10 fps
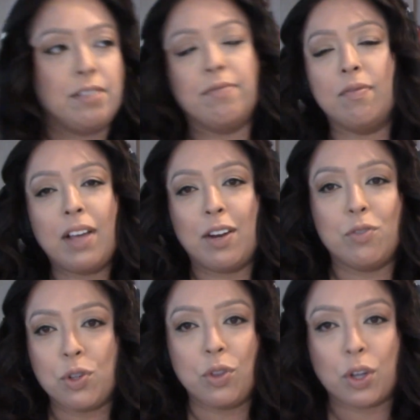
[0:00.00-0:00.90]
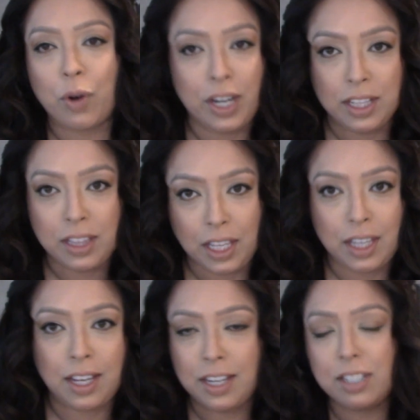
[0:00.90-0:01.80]
don't do the credit thing.
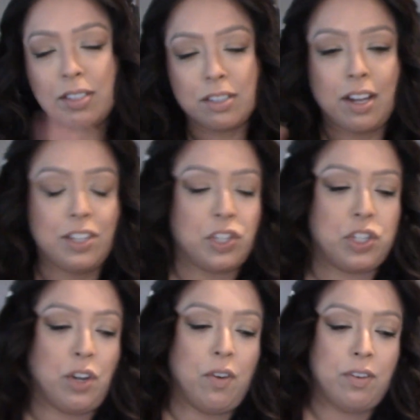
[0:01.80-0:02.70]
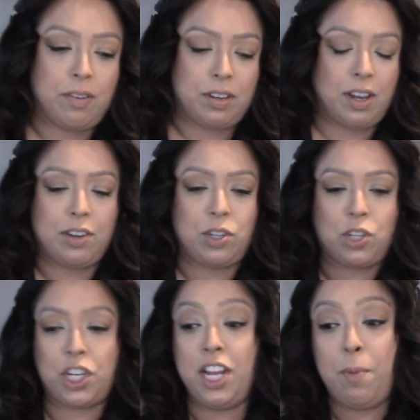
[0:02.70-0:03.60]
I just don't.
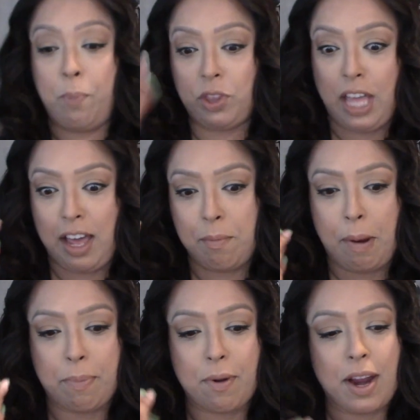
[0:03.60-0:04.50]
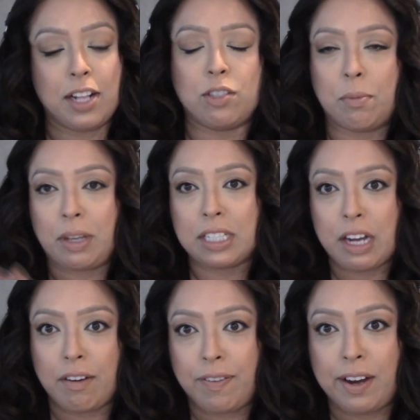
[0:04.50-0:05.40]
She put that in my brain, so I'm like
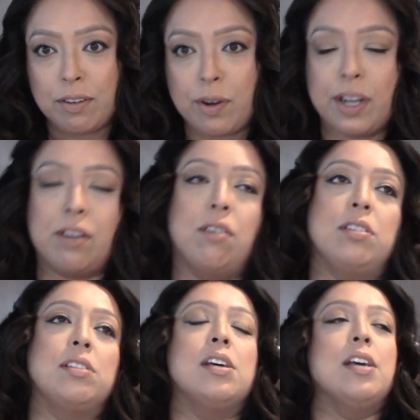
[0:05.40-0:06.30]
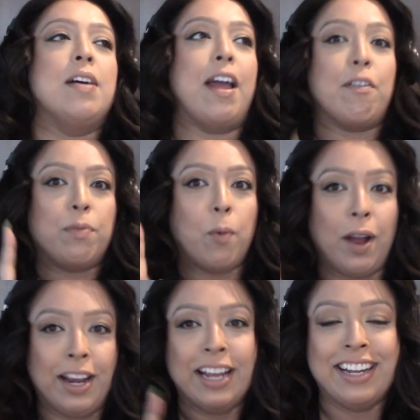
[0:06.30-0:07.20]
terrified of credit cards. I have one.
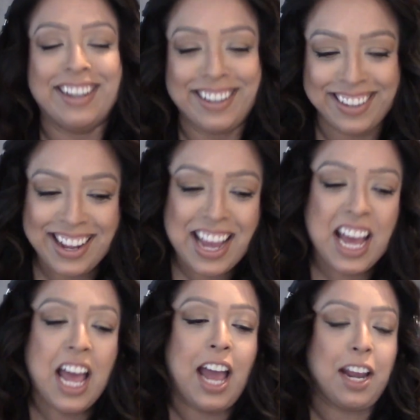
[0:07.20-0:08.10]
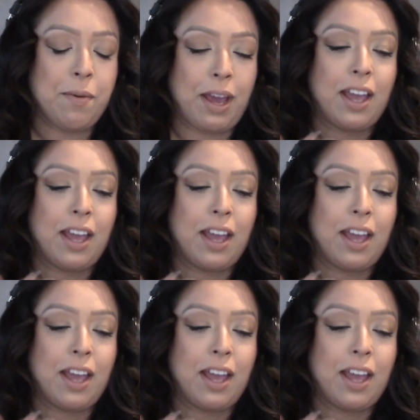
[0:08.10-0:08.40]
Anyway,